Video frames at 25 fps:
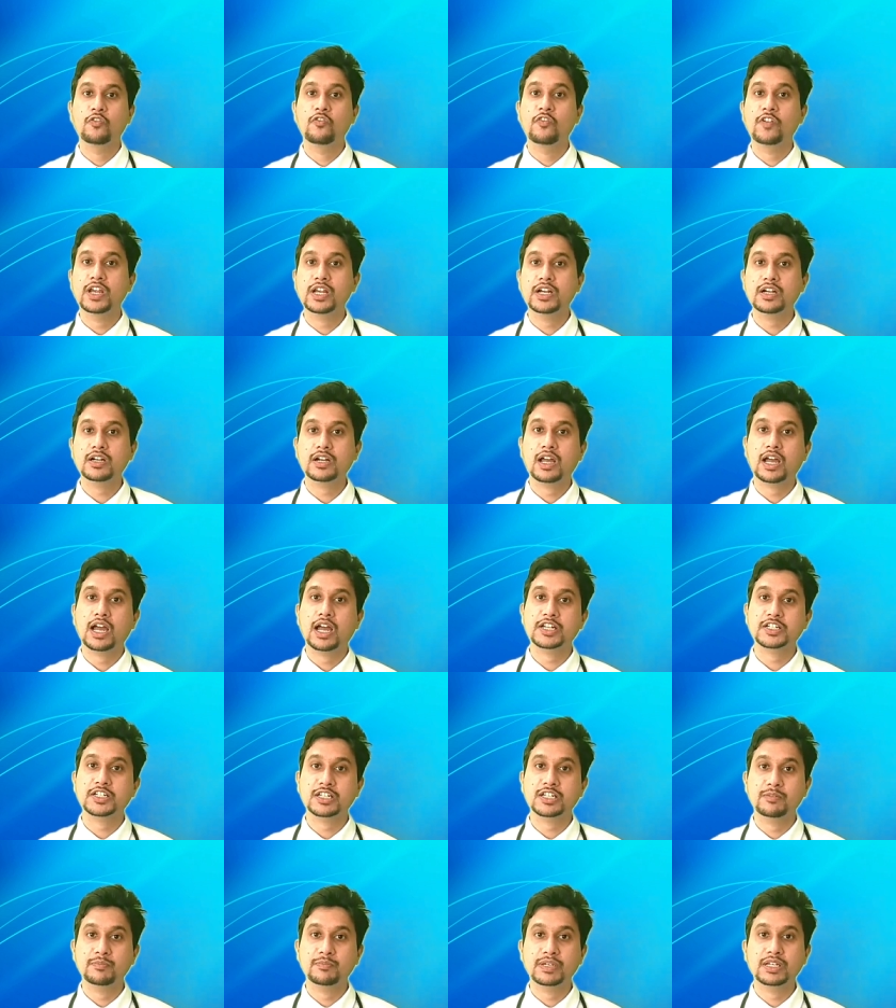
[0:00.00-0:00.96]
where I
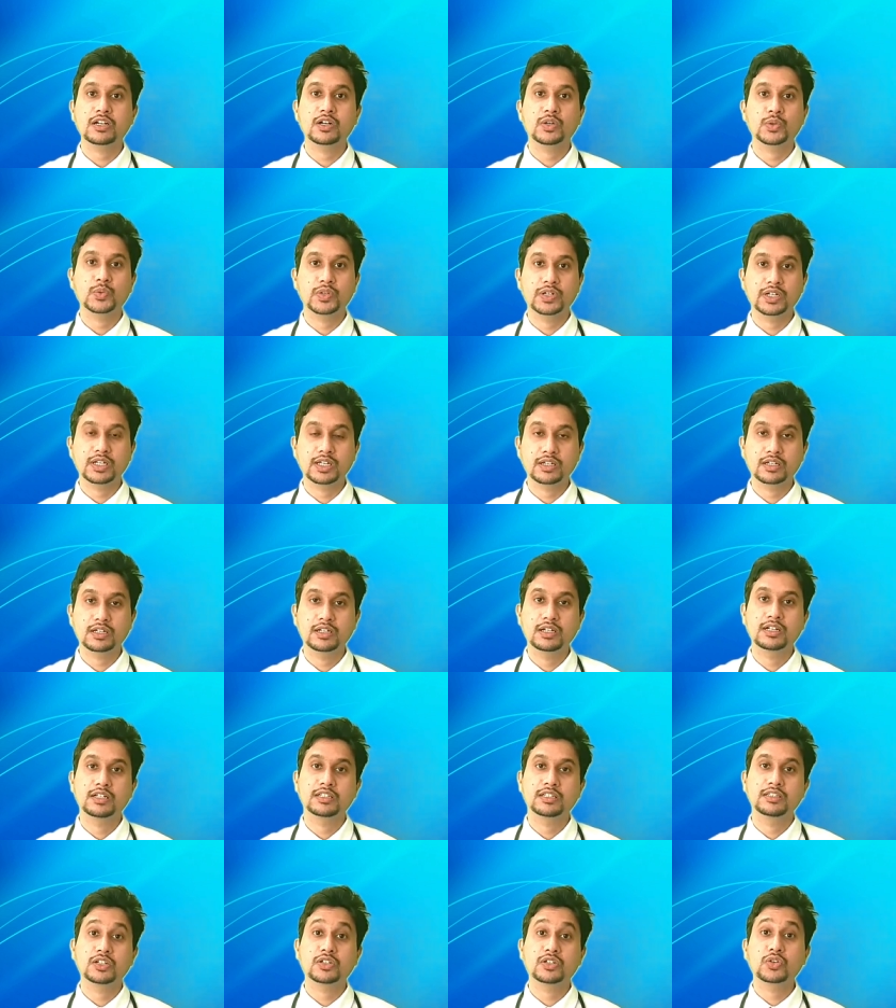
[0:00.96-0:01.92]
shall be covering
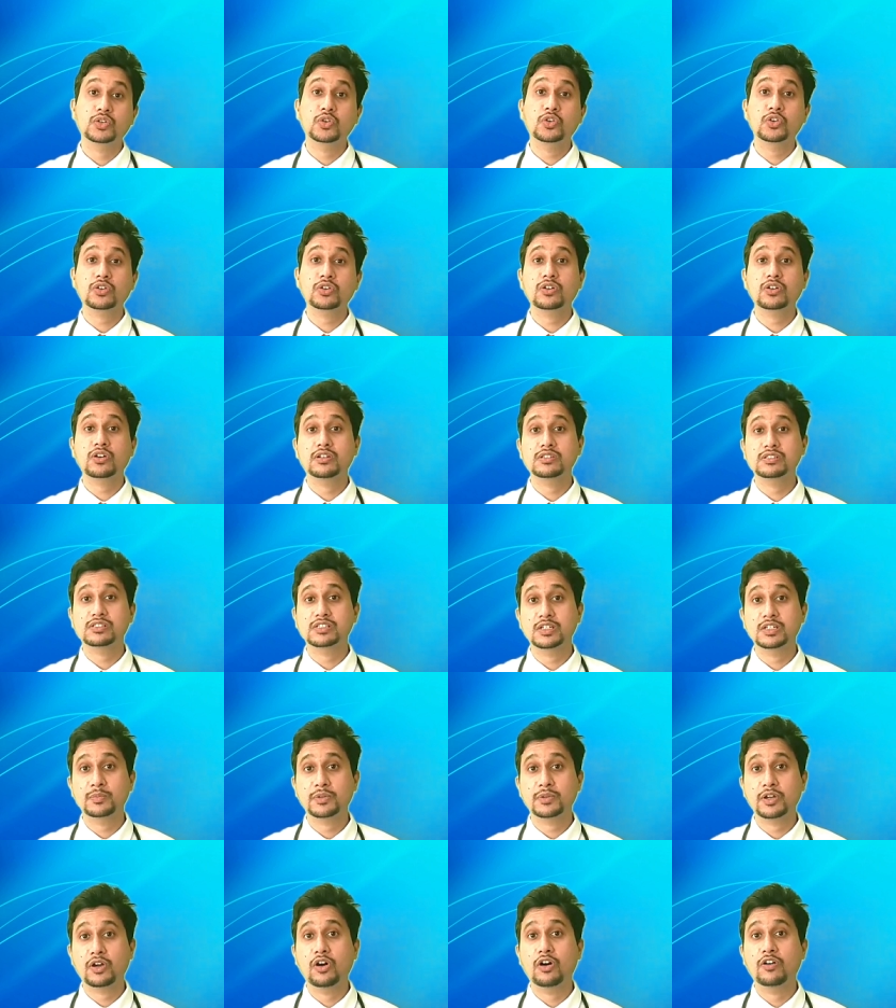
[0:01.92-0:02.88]
the core
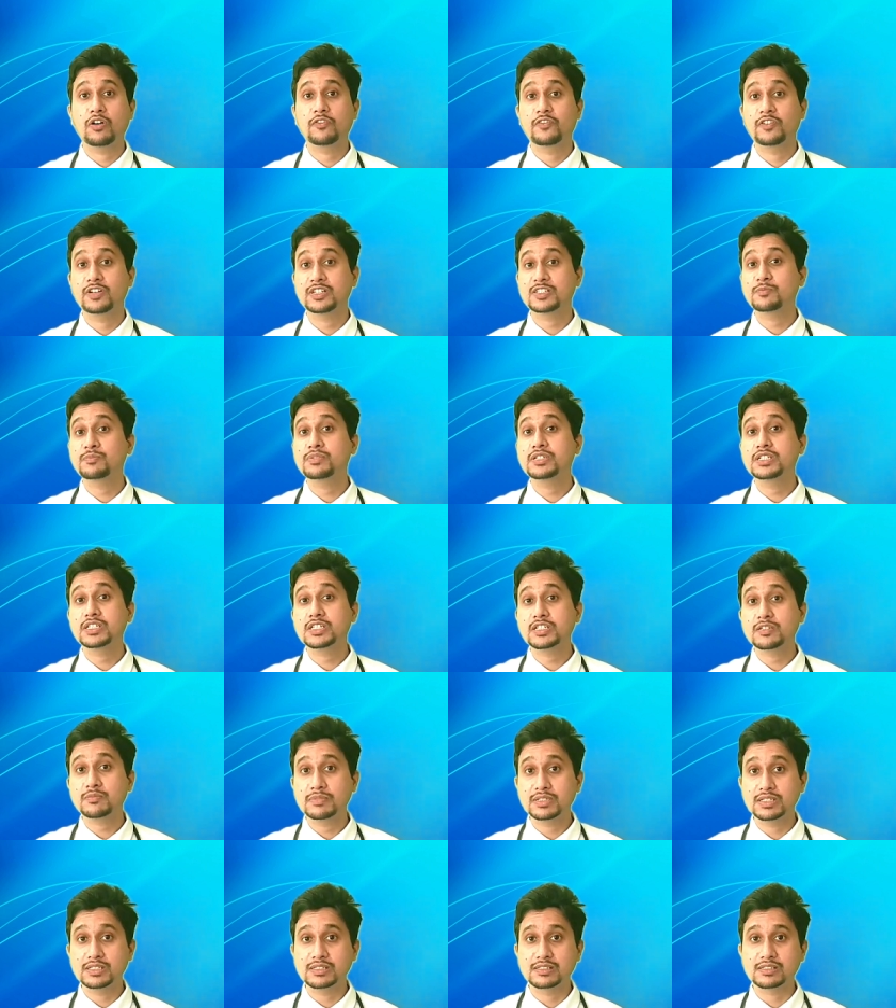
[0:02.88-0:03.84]
concept of
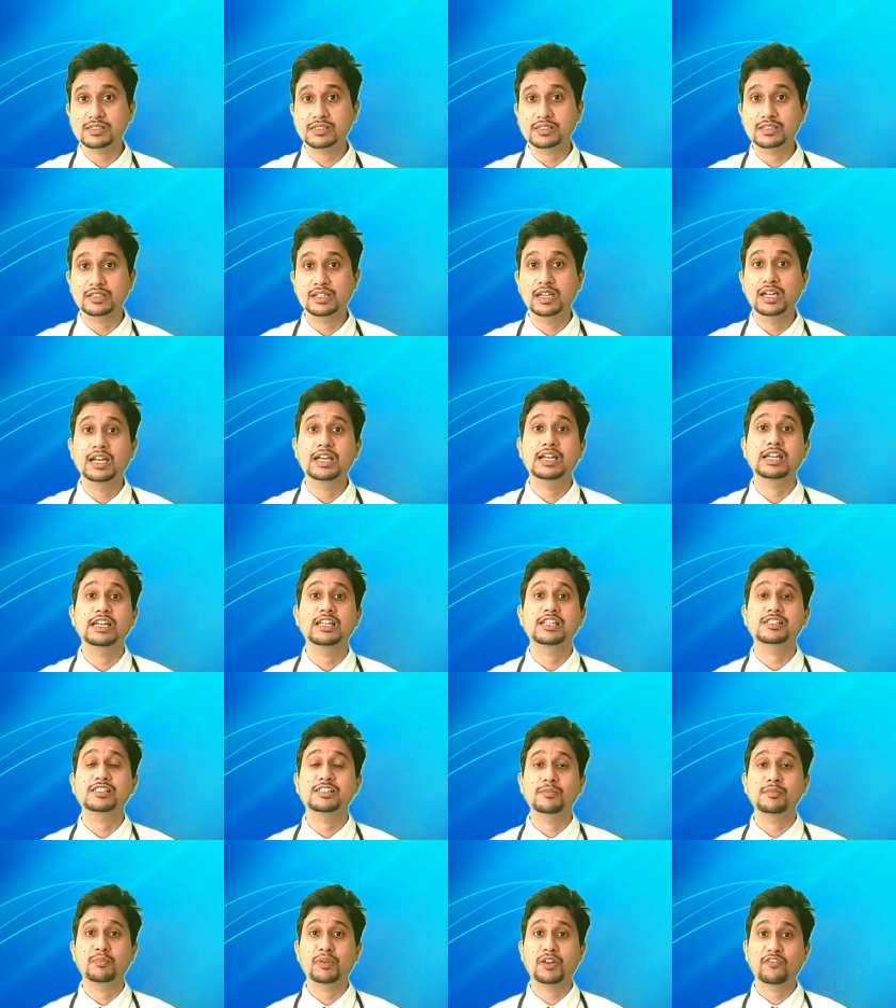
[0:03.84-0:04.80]
respiratory medicine in a
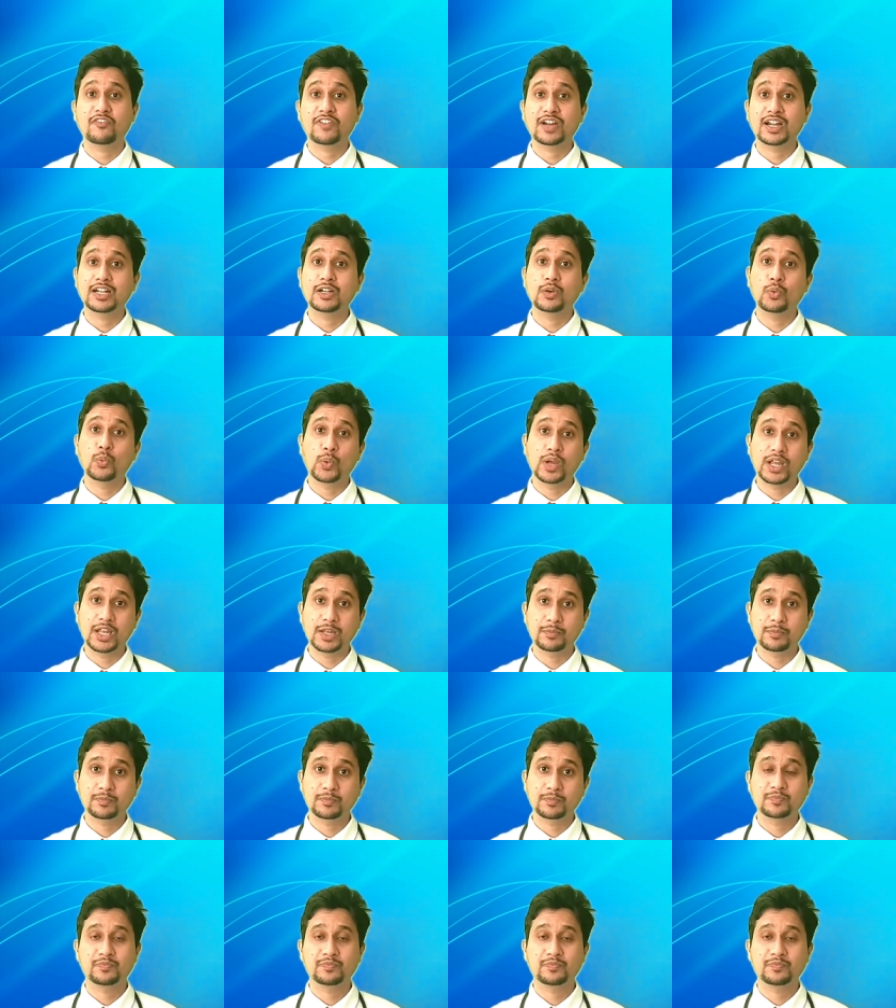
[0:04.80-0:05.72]
simplified way.